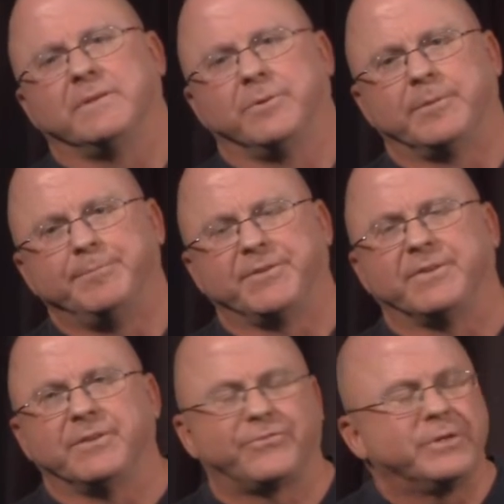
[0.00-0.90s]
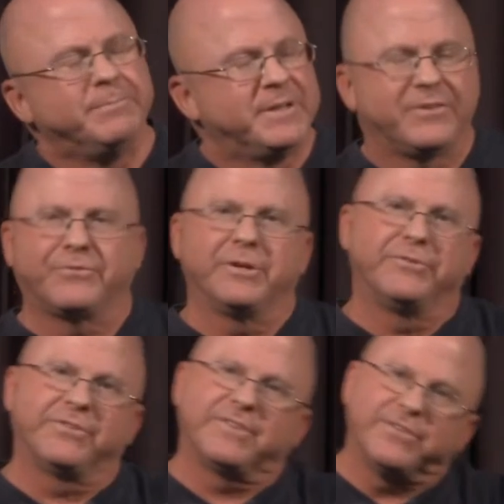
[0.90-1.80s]
am I missing? The street ministry are
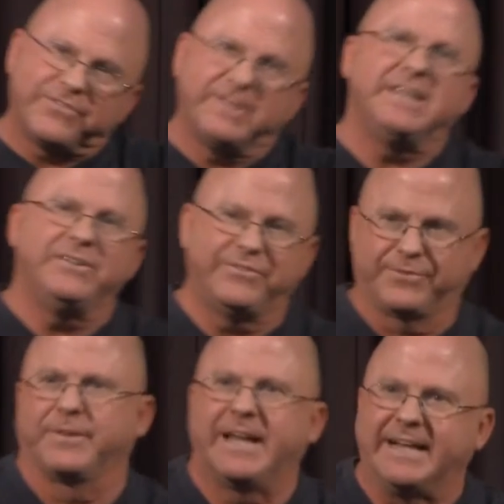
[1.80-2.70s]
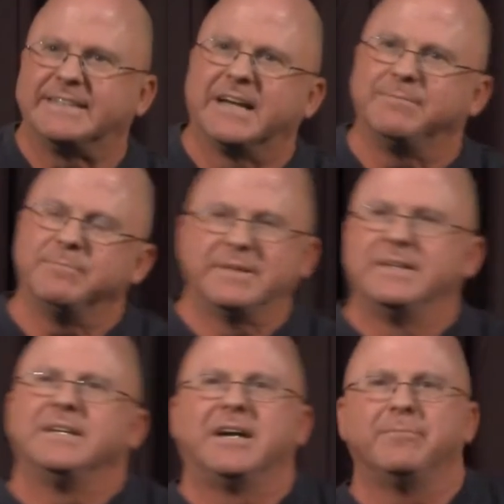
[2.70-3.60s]
just the seeds for that.
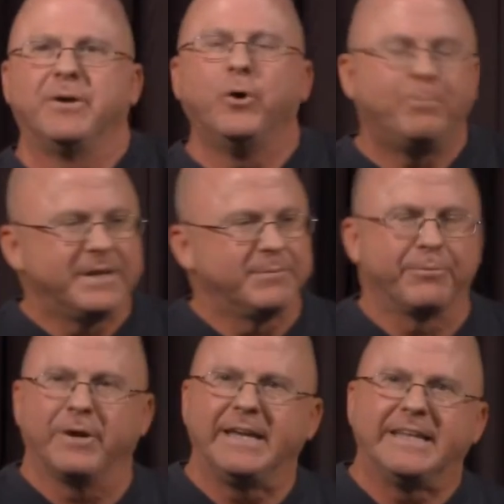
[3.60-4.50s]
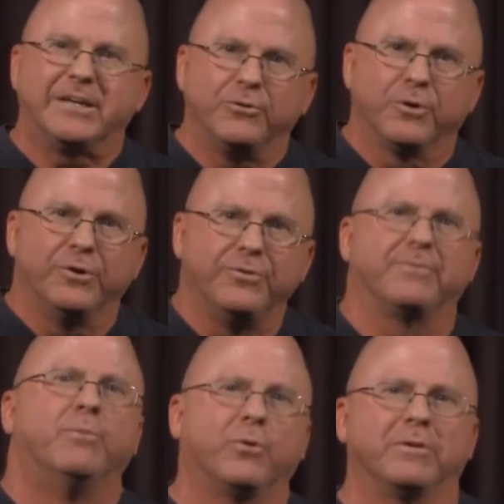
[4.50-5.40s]
I'm hoping and praying that it
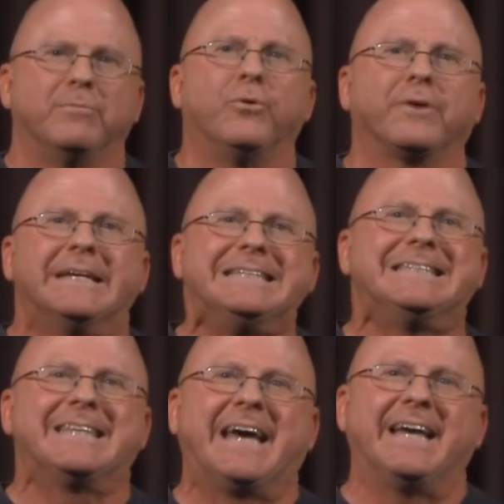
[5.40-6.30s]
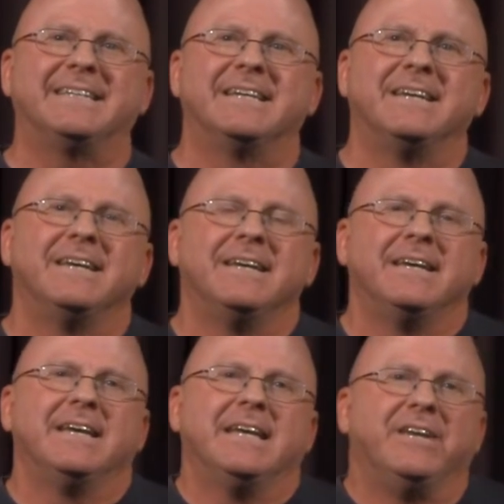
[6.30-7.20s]
grows more and more into that.
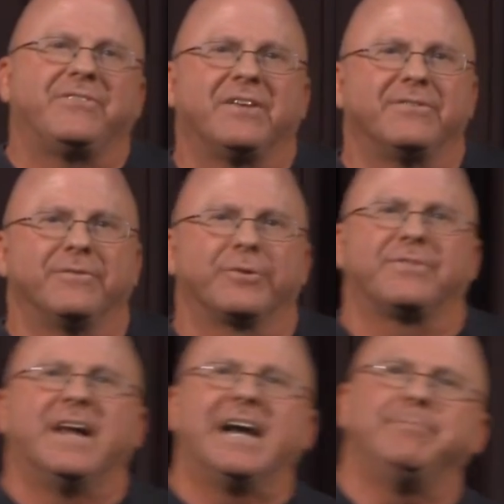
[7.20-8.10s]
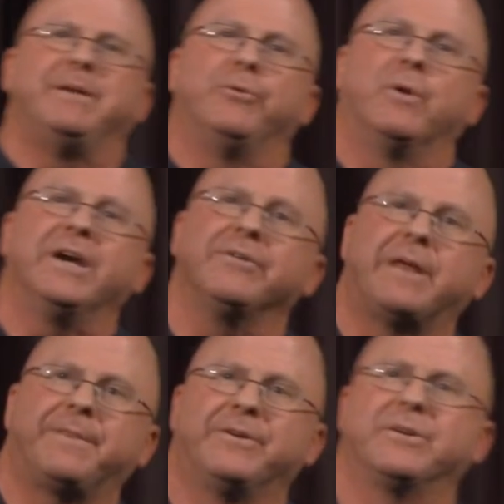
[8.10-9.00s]
He says in verse 9, beware
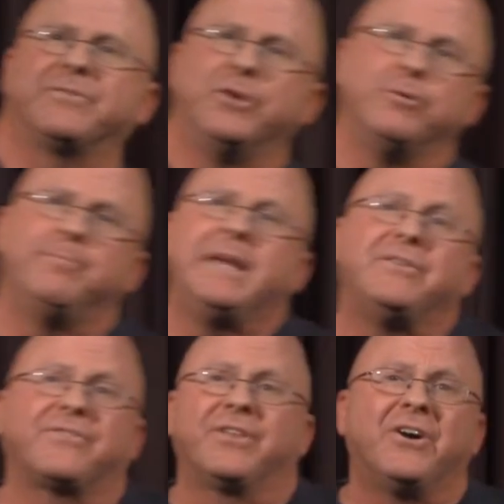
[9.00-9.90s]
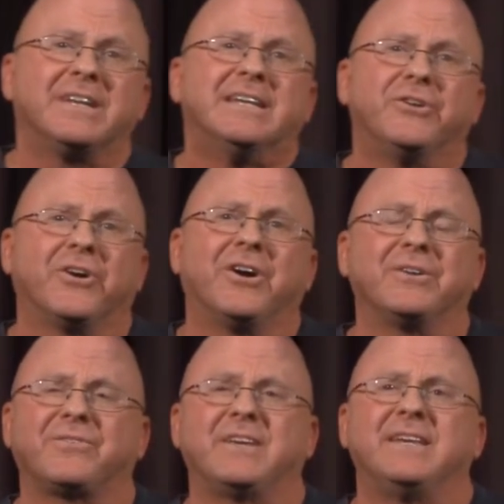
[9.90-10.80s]
that there is no base thought in your
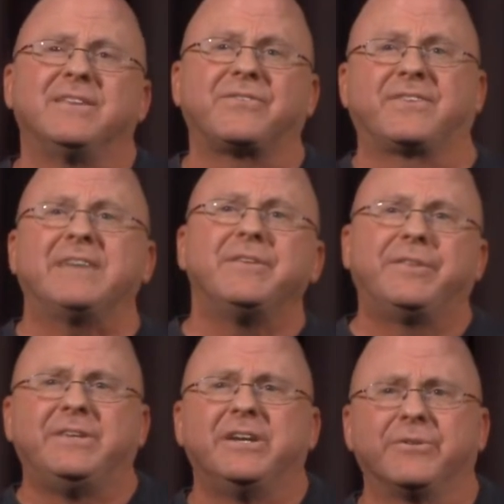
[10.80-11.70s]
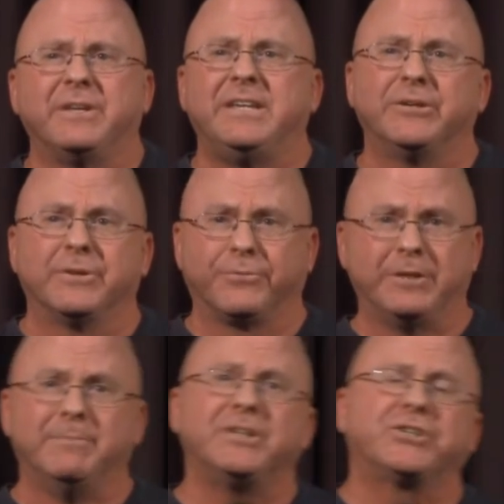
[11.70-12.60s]
heart, saying the seventh year, the year of
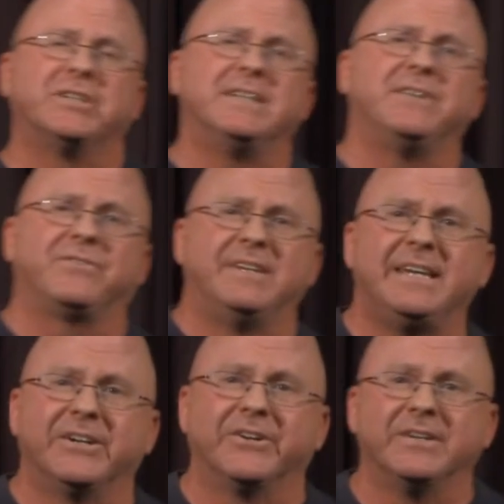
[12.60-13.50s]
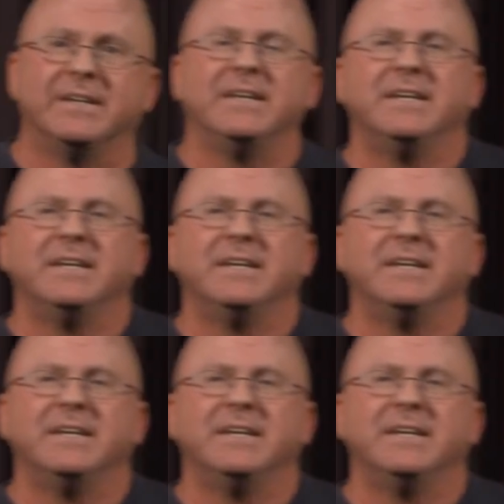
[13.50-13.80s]
remission, is near.